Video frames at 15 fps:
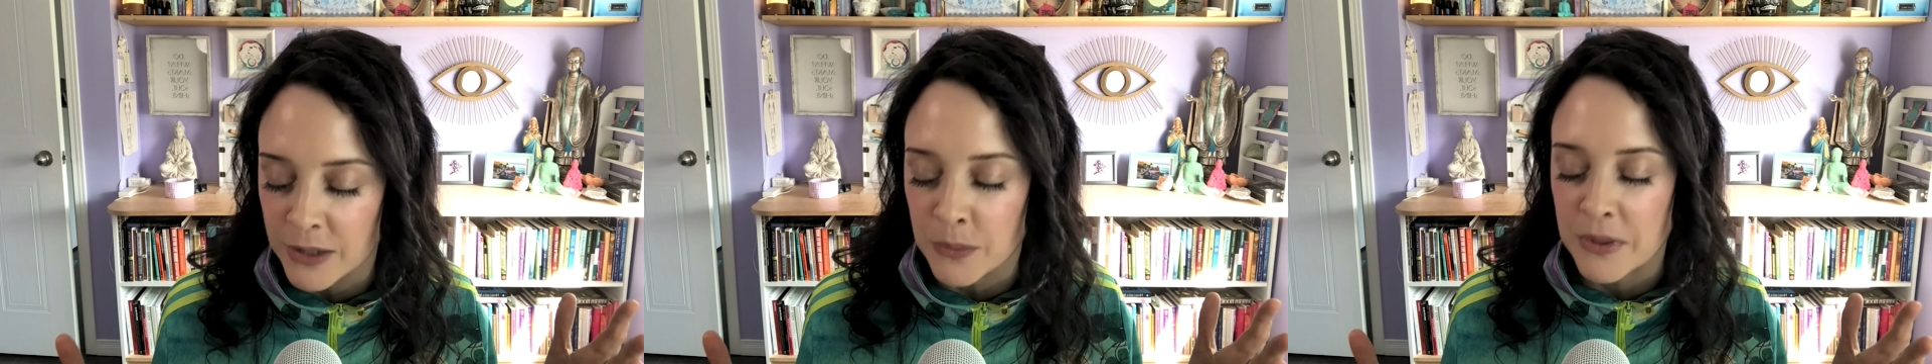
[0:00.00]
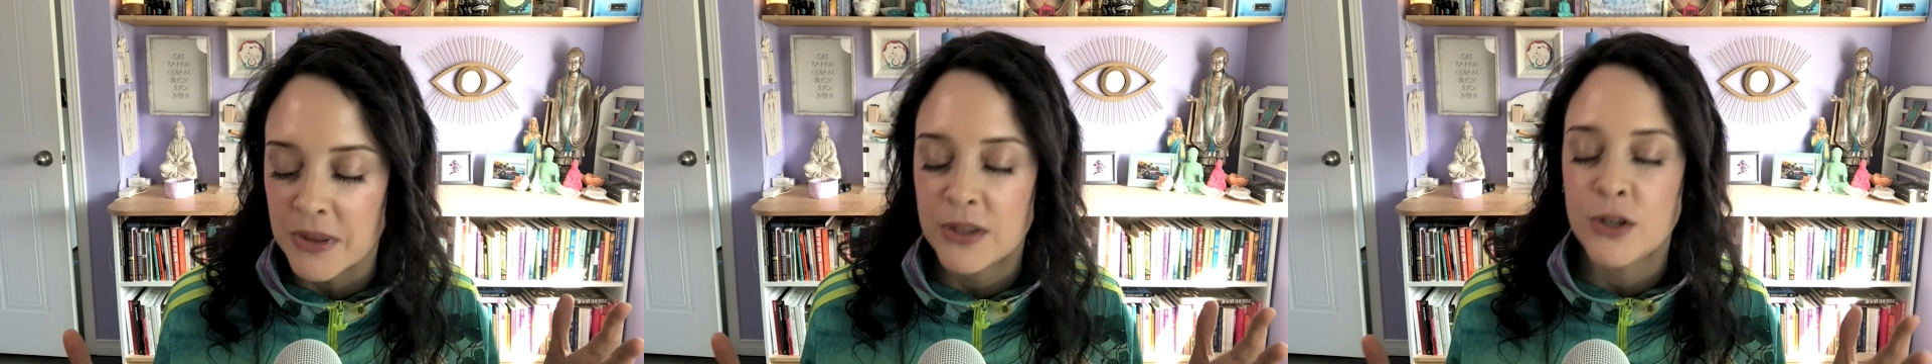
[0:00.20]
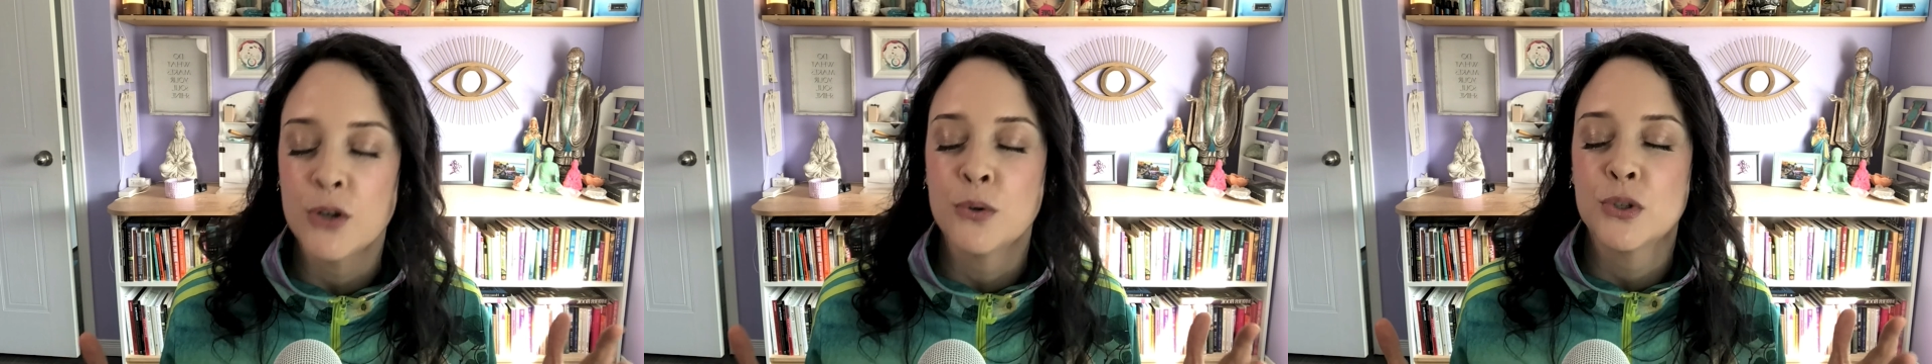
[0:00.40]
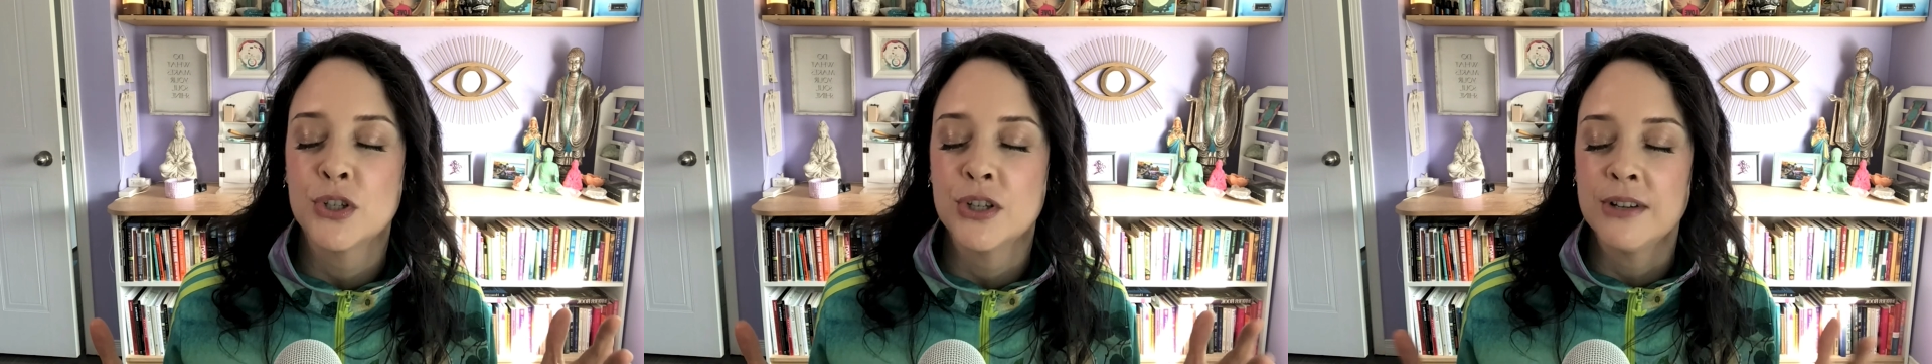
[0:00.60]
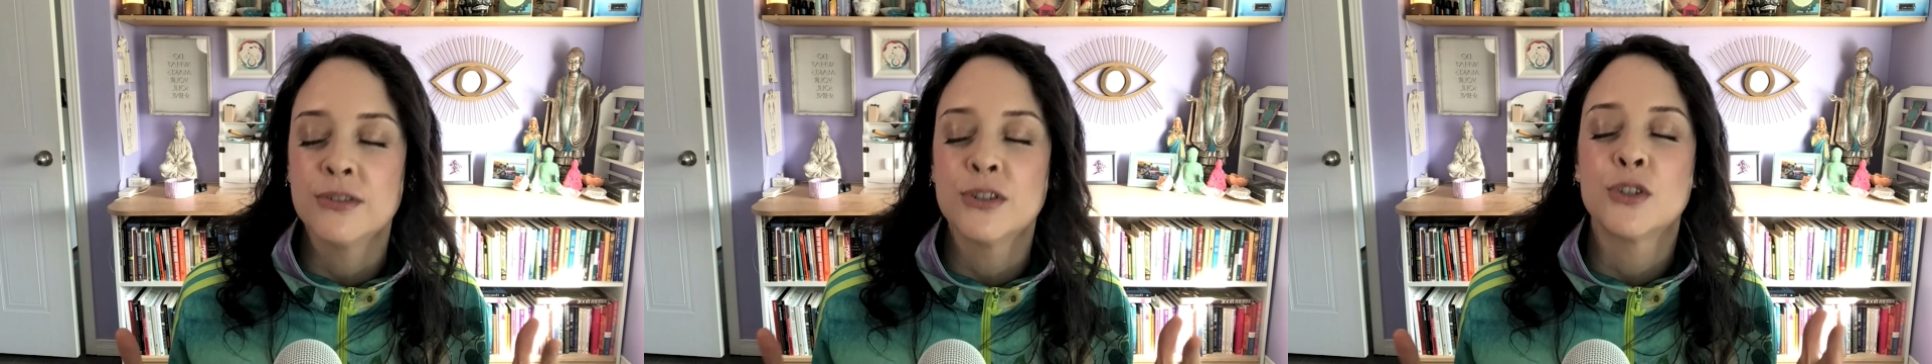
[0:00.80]
with the notion
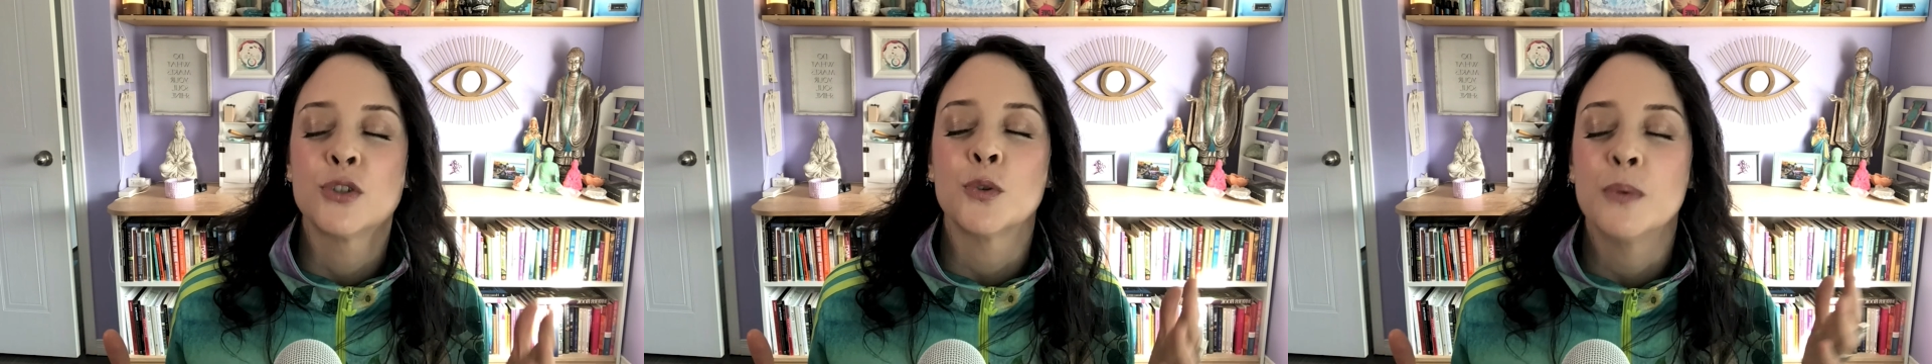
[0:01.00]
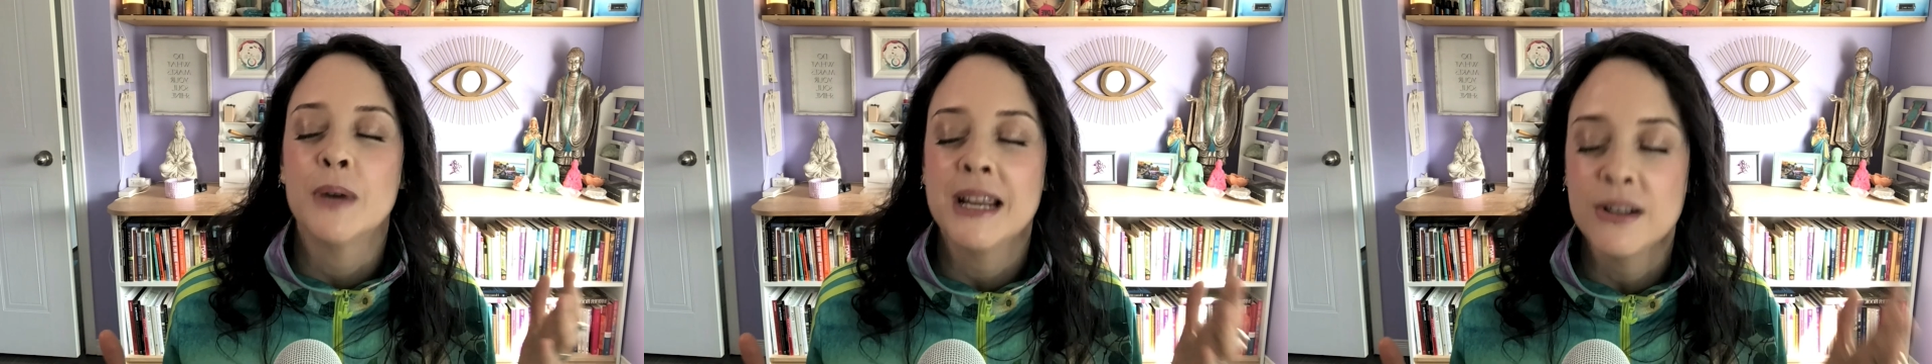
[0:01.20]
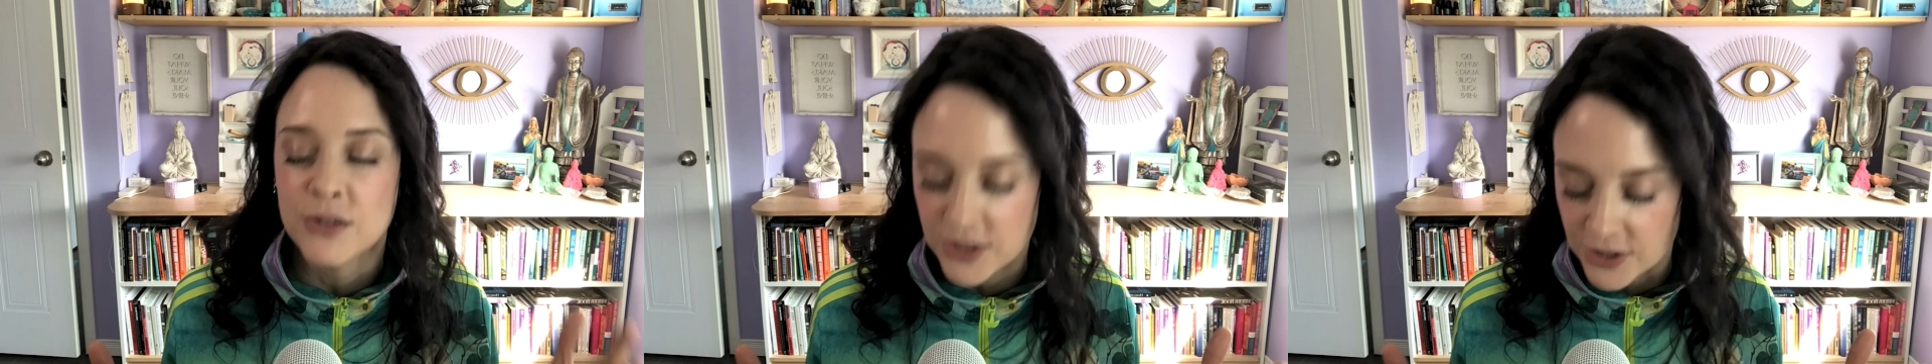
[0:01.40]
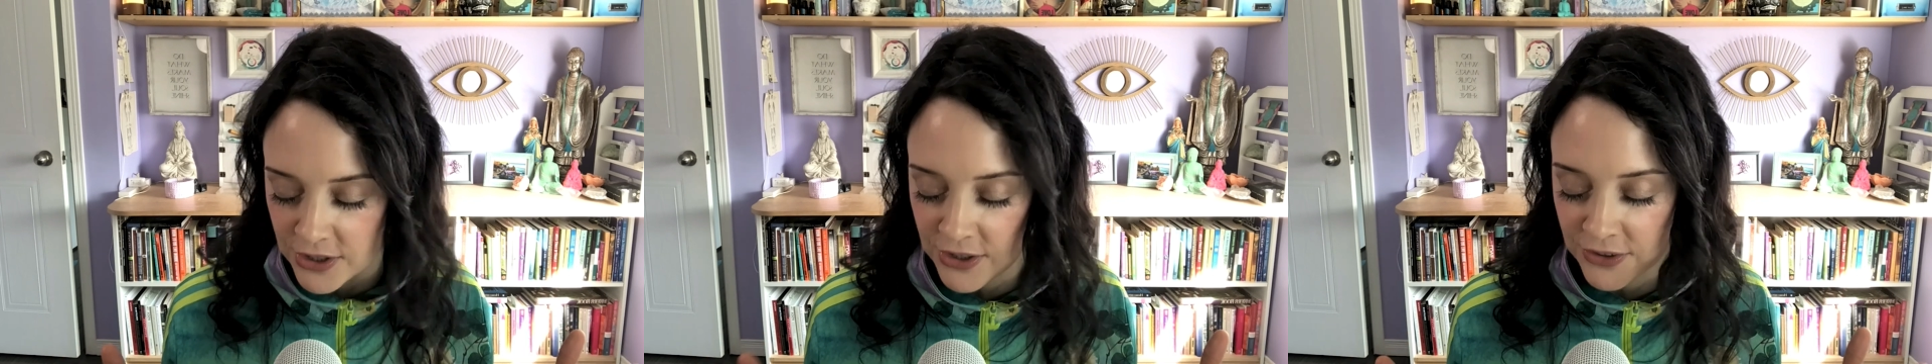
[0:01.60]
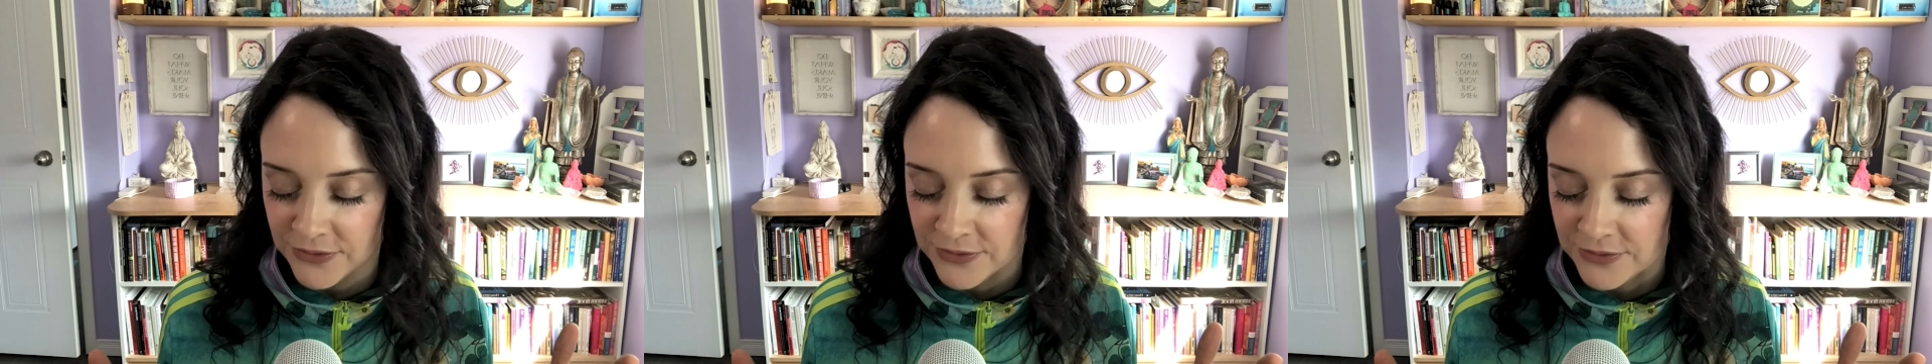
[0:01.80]
of surrender.